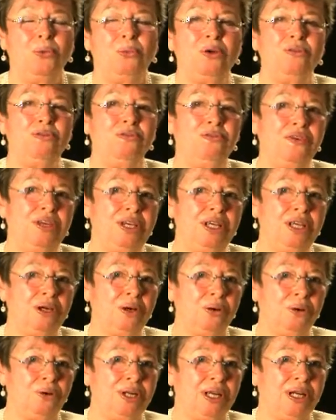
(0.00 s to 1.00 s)
We
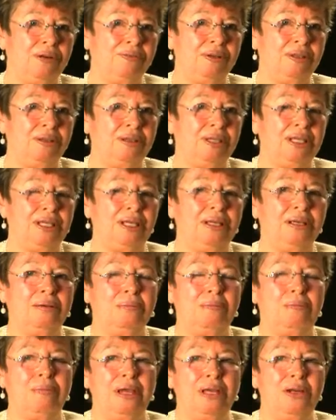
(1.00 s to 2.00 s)
videoed
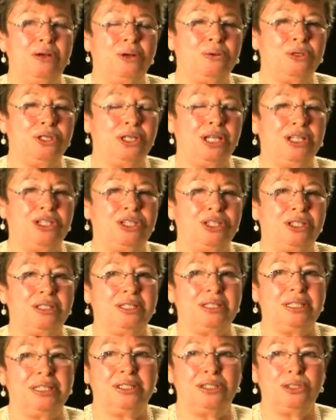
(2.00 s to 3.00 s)
everything, made
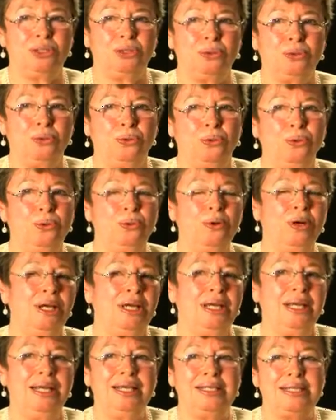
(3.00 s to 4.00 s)
notations as to who
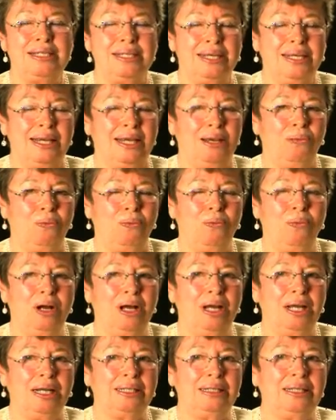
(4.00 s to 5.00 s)
is to get
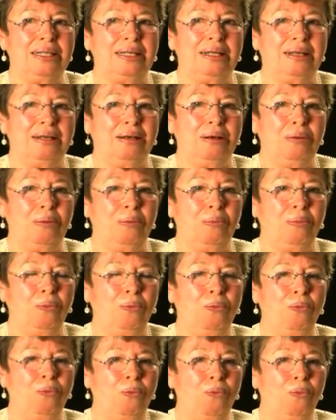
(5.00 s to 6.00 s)
what,
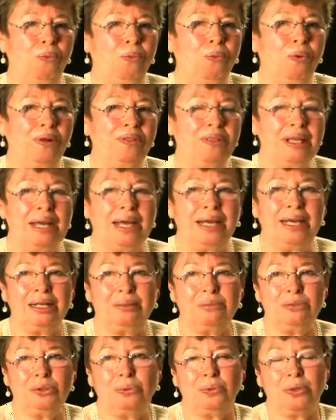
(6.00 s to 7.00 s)
um, what the
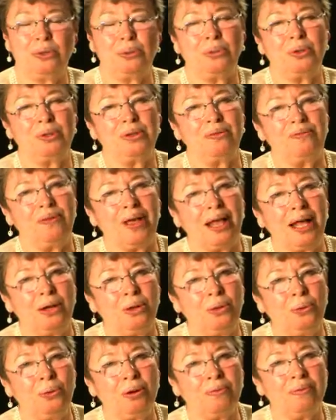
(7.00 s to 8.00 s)
items were, what the
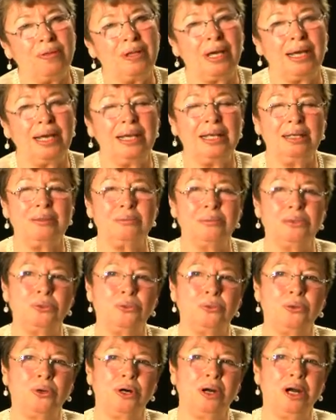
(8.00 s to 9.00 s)
value of the items
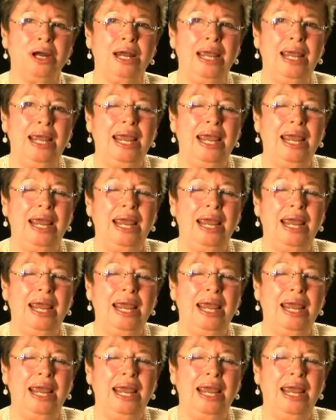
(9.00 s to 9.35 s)
were.